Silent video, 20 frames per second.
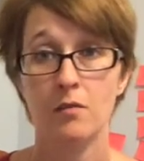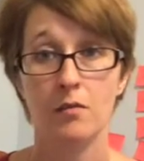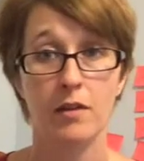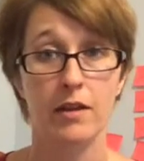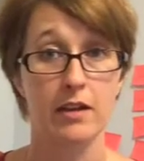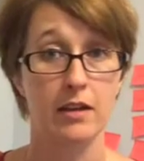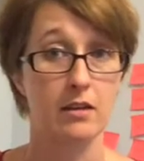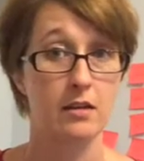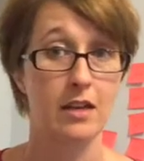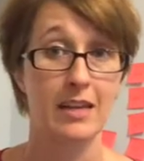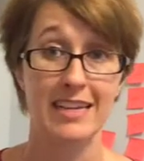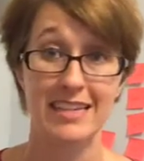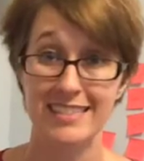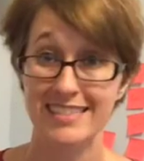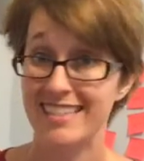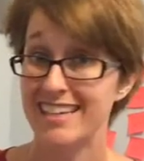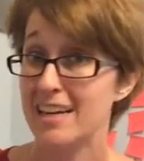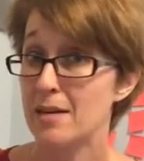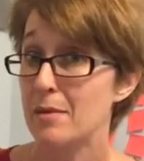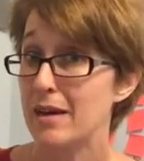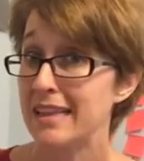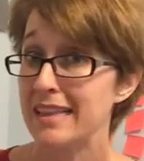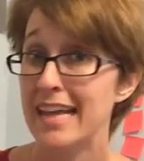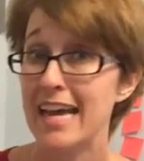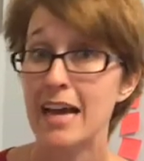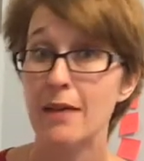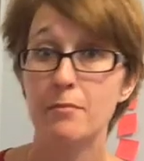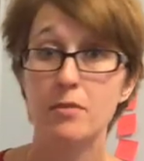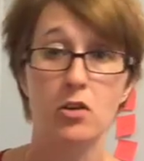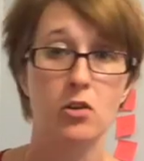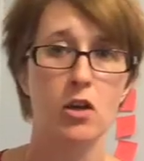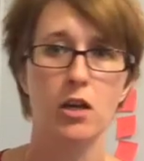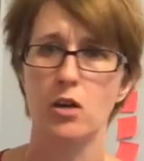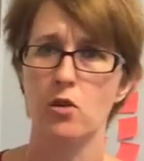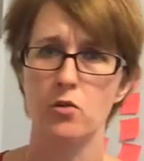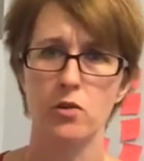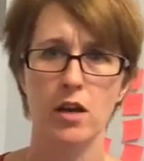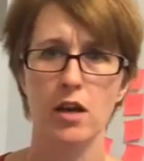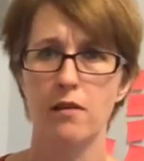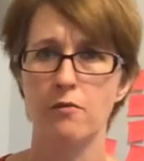like, can he sit on my lap? They're like,
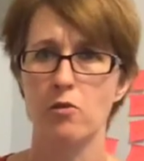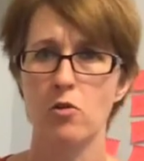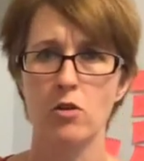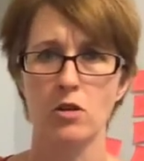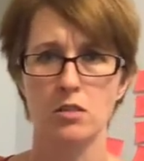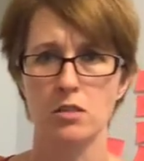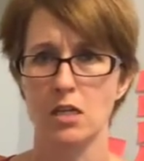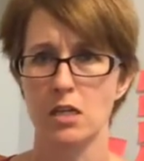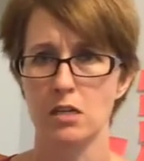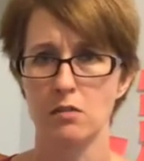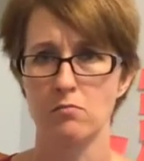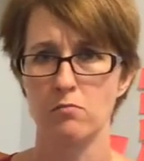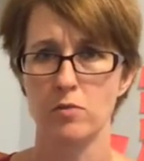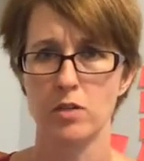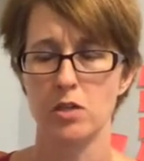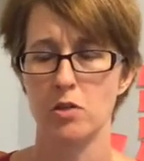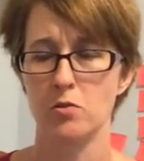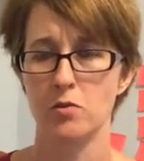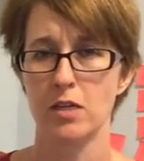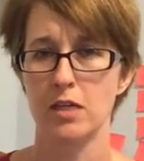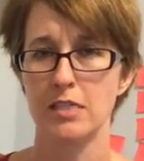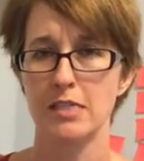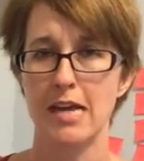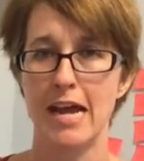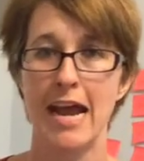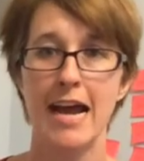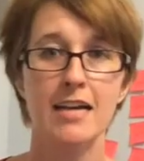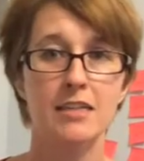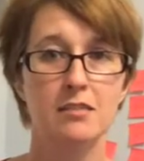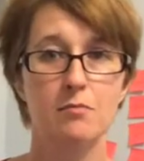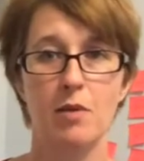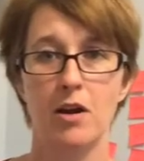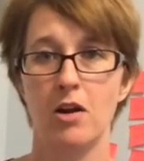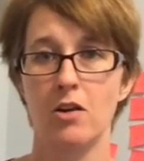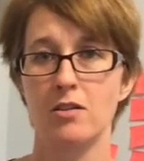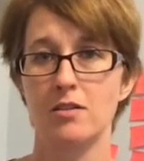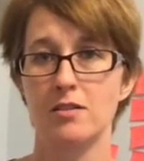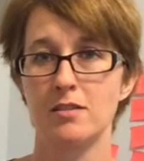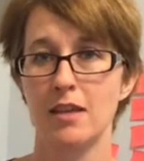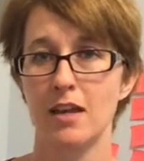oh yeah, of course. I, we don't like to ask
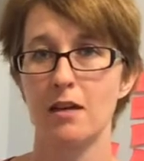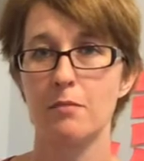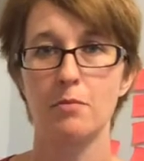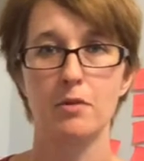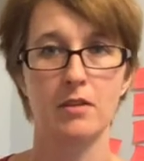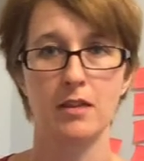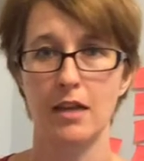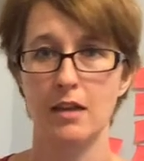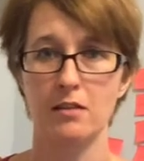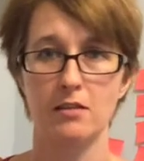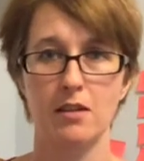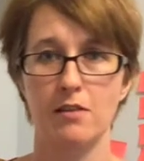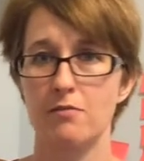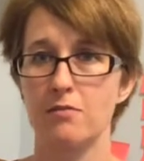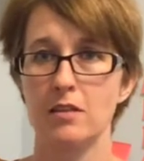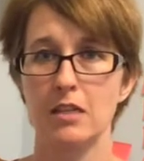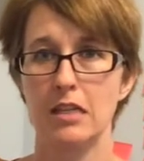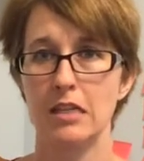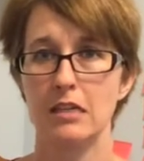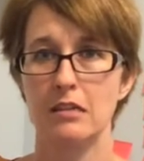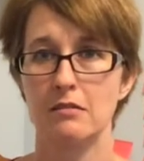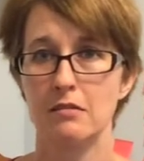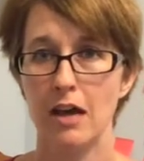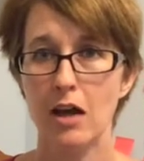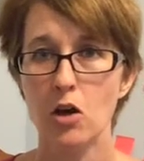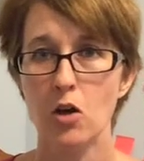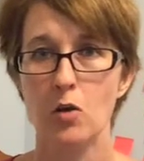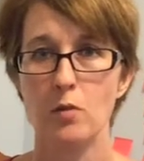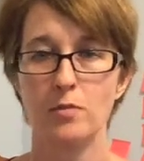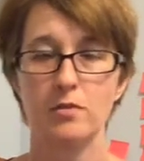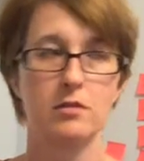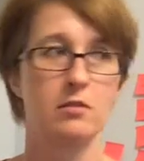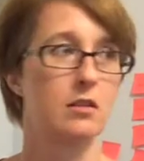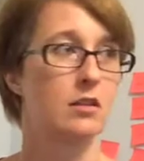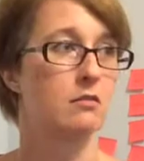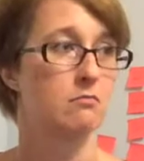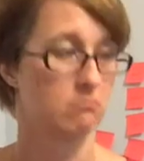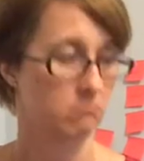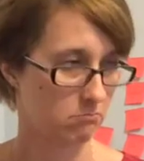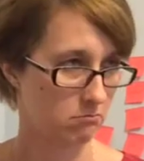parents that, but that definitely helps. I'm
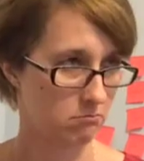like,